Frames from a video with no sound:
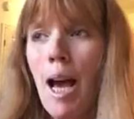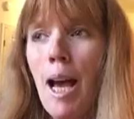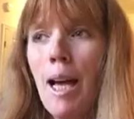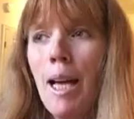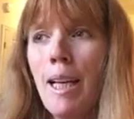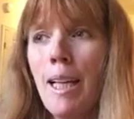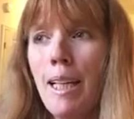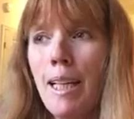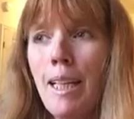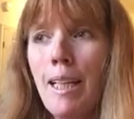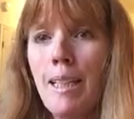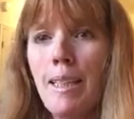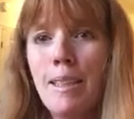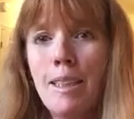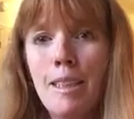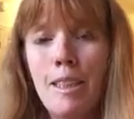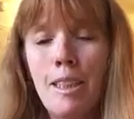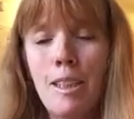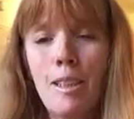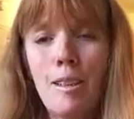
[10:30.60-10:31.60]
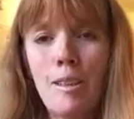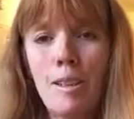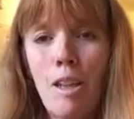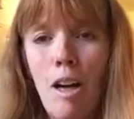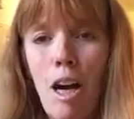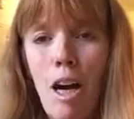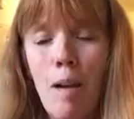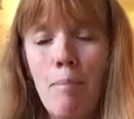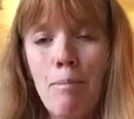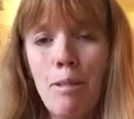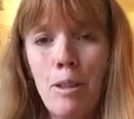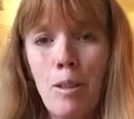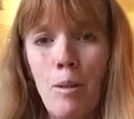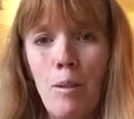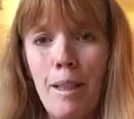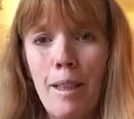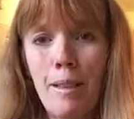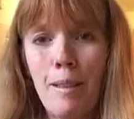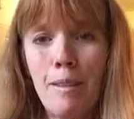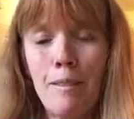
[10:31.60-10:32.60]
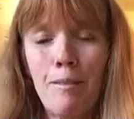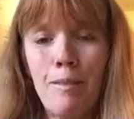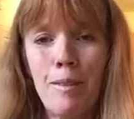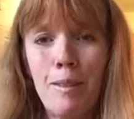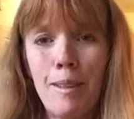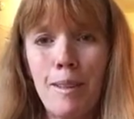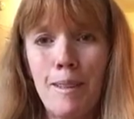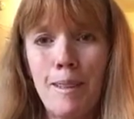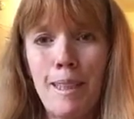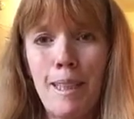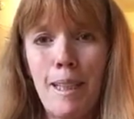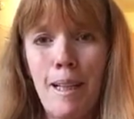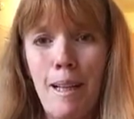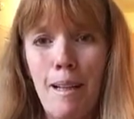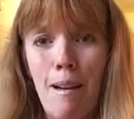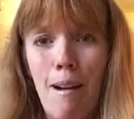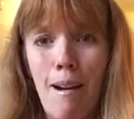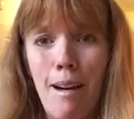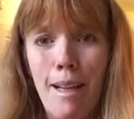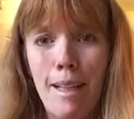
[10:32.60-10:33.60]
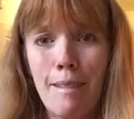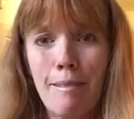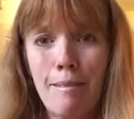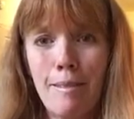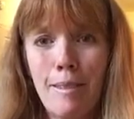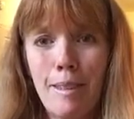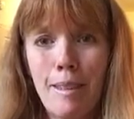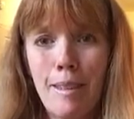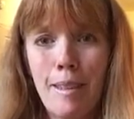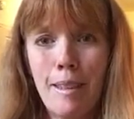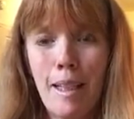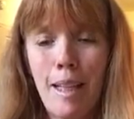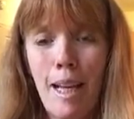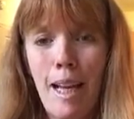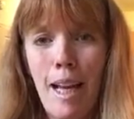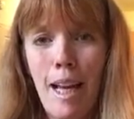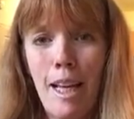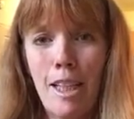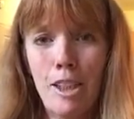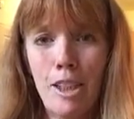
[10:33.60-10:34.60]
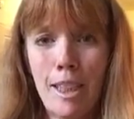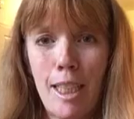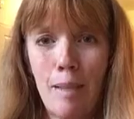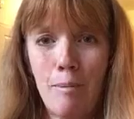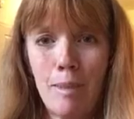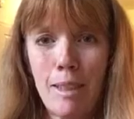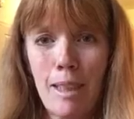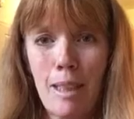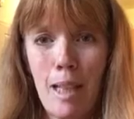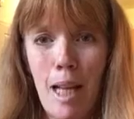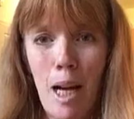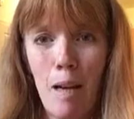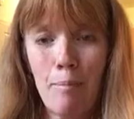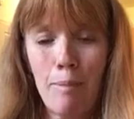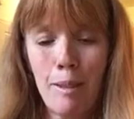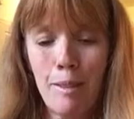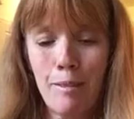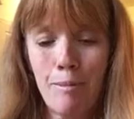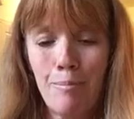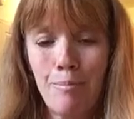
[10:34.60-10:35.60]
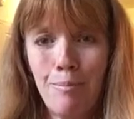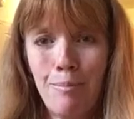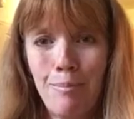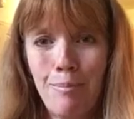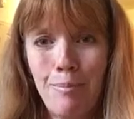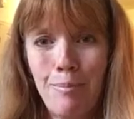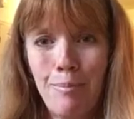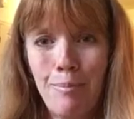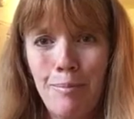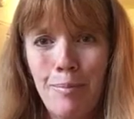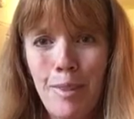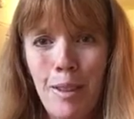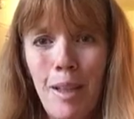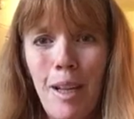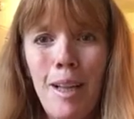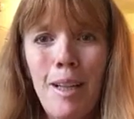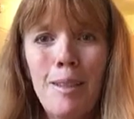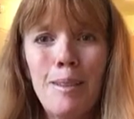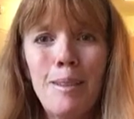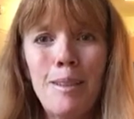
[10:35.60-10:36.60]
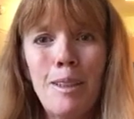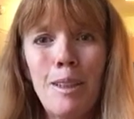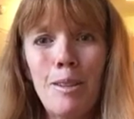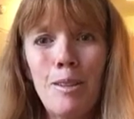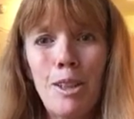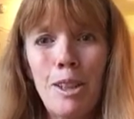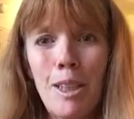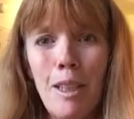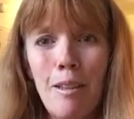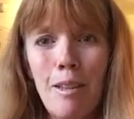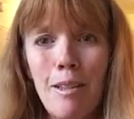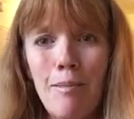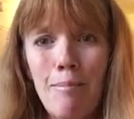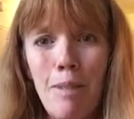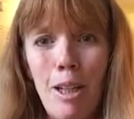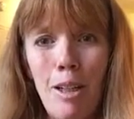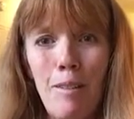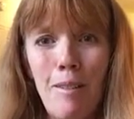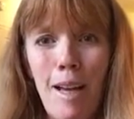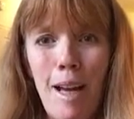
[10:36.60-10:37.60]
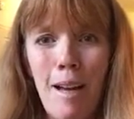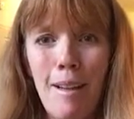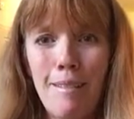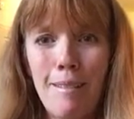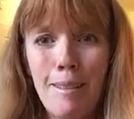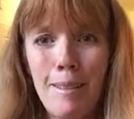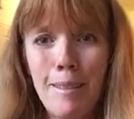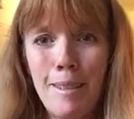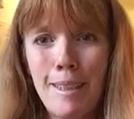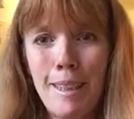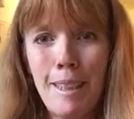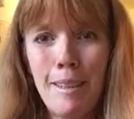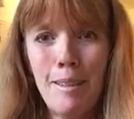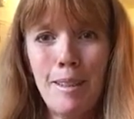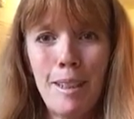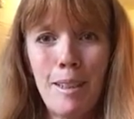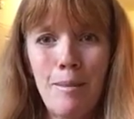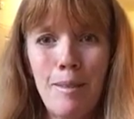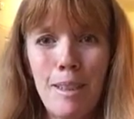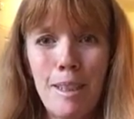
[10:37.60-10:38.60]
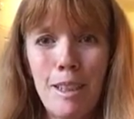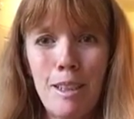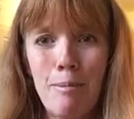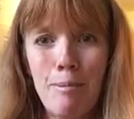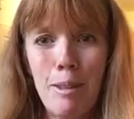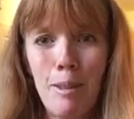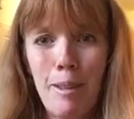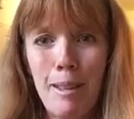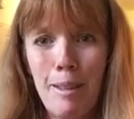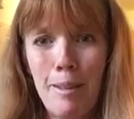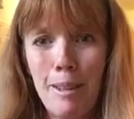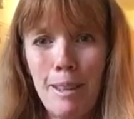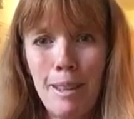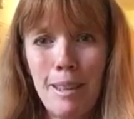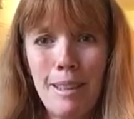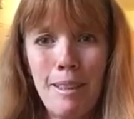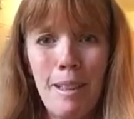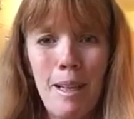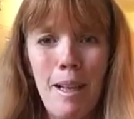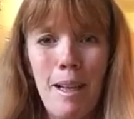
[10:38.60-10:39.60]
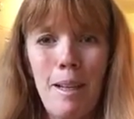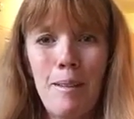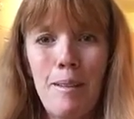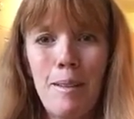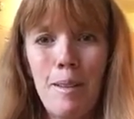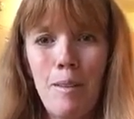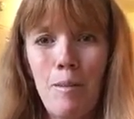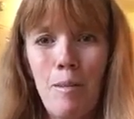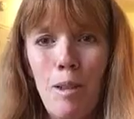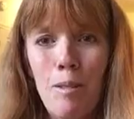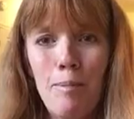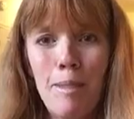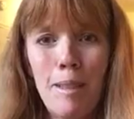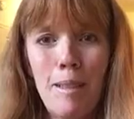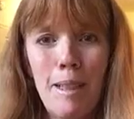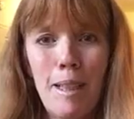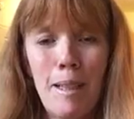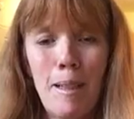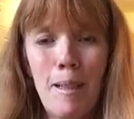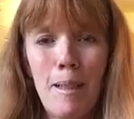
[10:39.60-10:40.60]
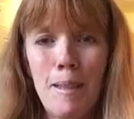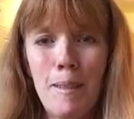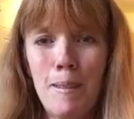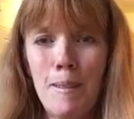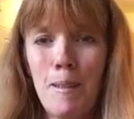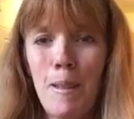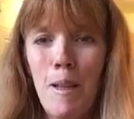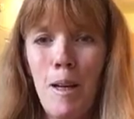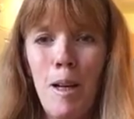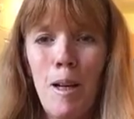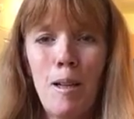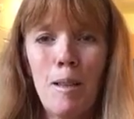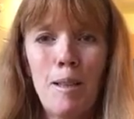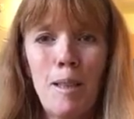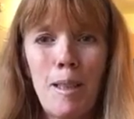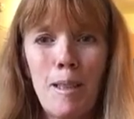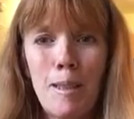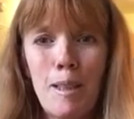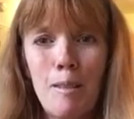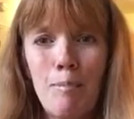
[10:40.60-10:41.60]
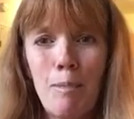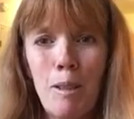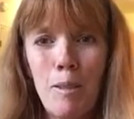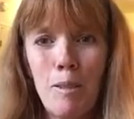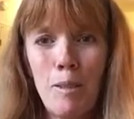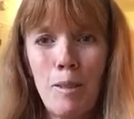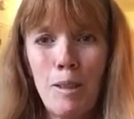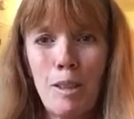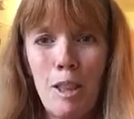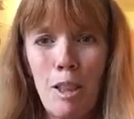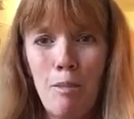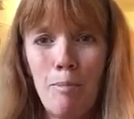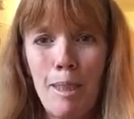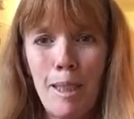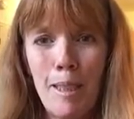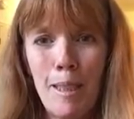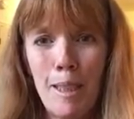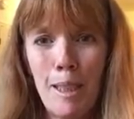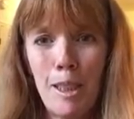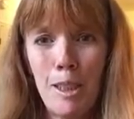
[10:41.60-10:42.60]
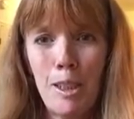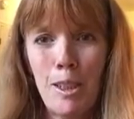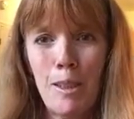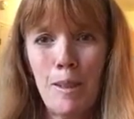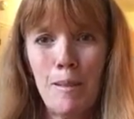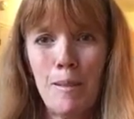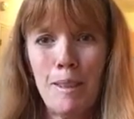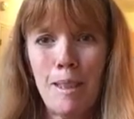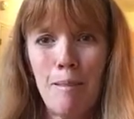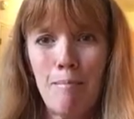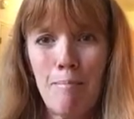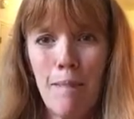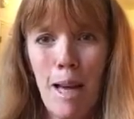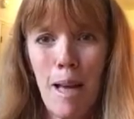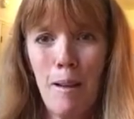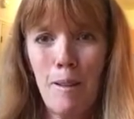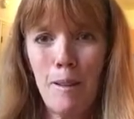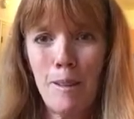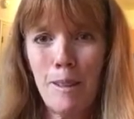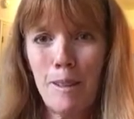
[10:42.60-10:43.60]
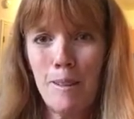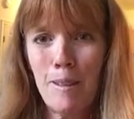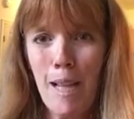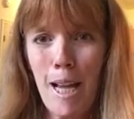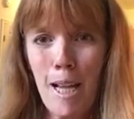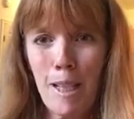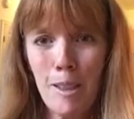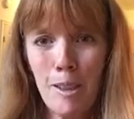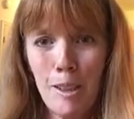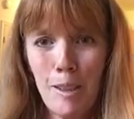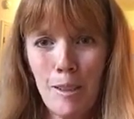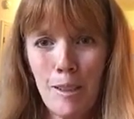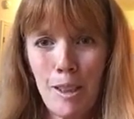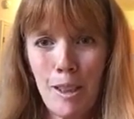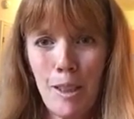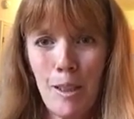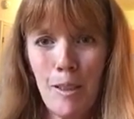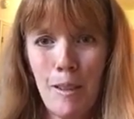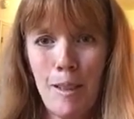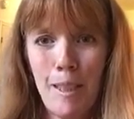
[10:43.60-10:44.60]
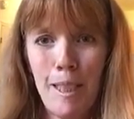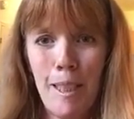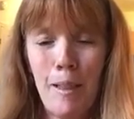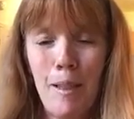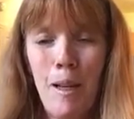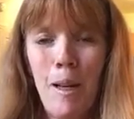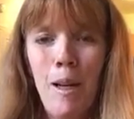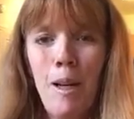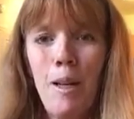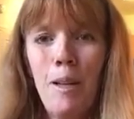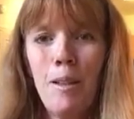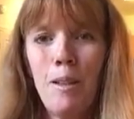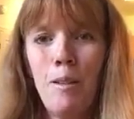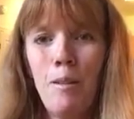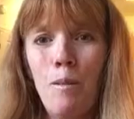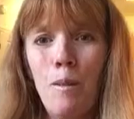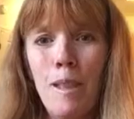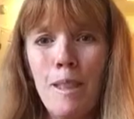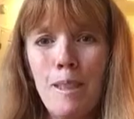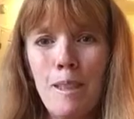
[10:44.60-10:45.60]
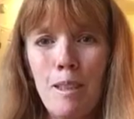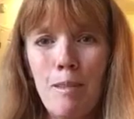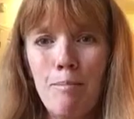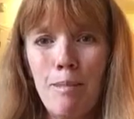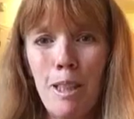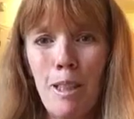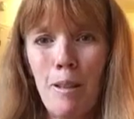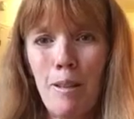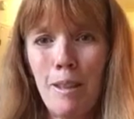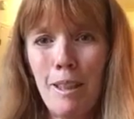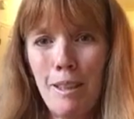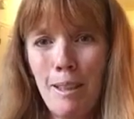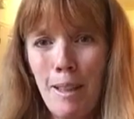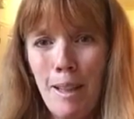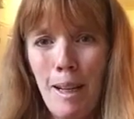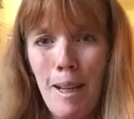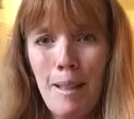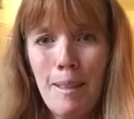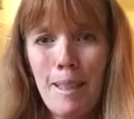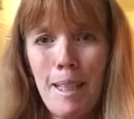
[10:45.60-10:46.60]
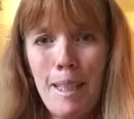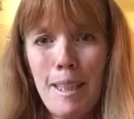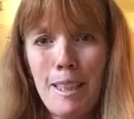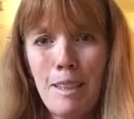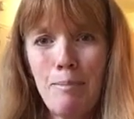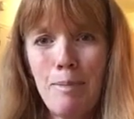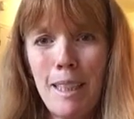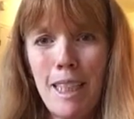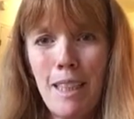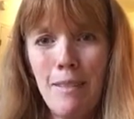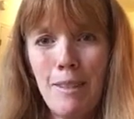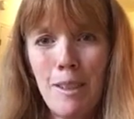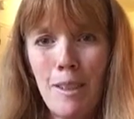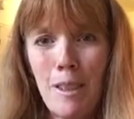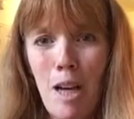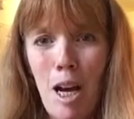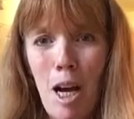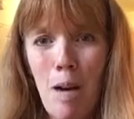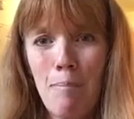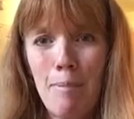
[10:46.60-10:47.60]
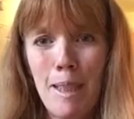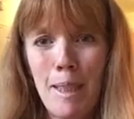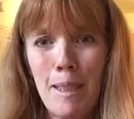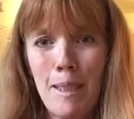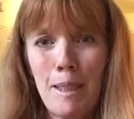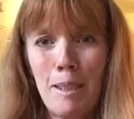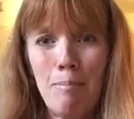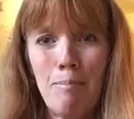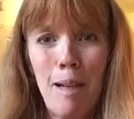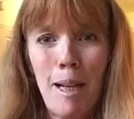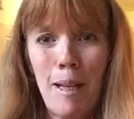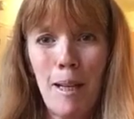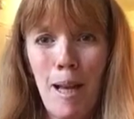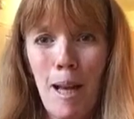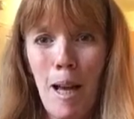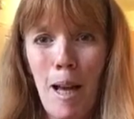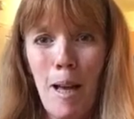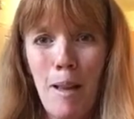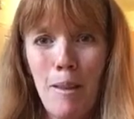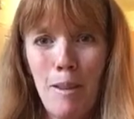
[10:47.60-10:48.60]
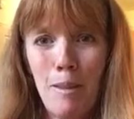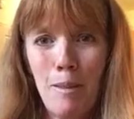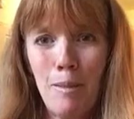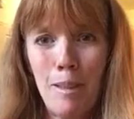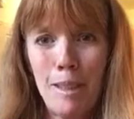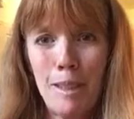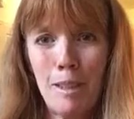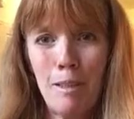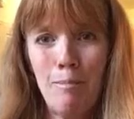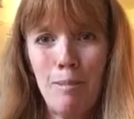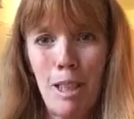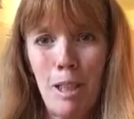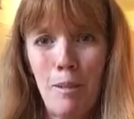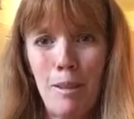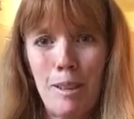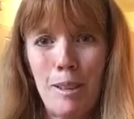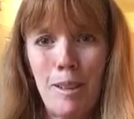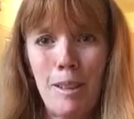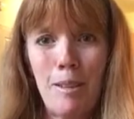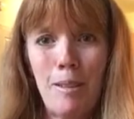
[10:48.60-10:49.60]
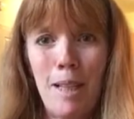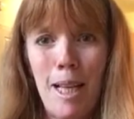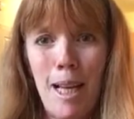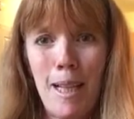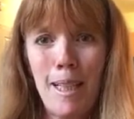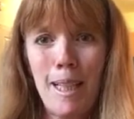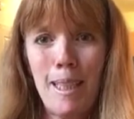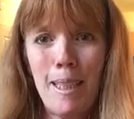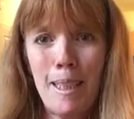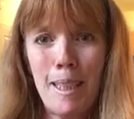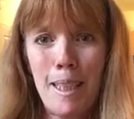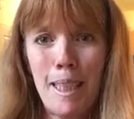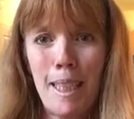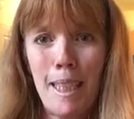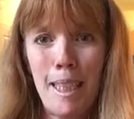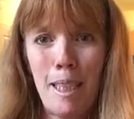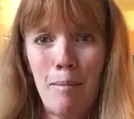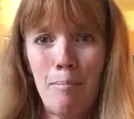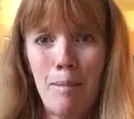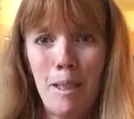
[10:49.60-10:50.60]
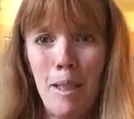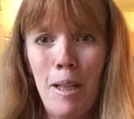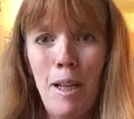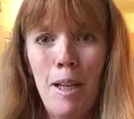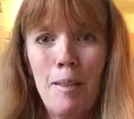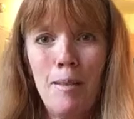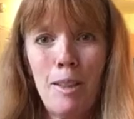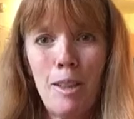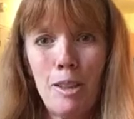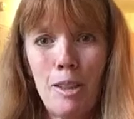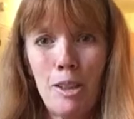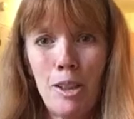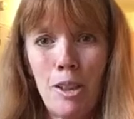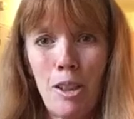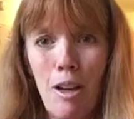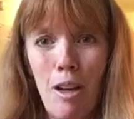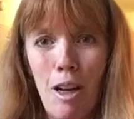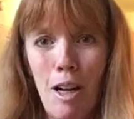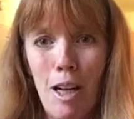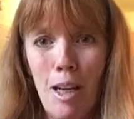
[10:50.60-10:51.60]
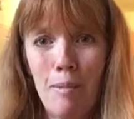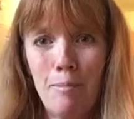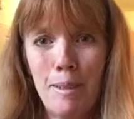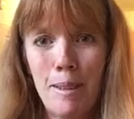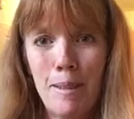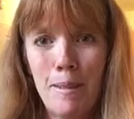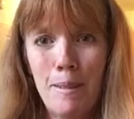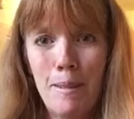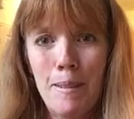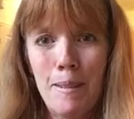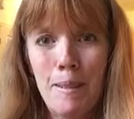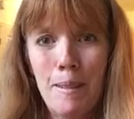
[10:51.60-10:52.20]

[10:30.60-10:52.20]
He is the top lawyer for the DNI and James Clapper. So Sharon Bovat, the DOD whistleblower, the woman that has exposed so many issues that matter to national security, the whistleblower that has been given topics by other whistleblowers so they can keep their jobs.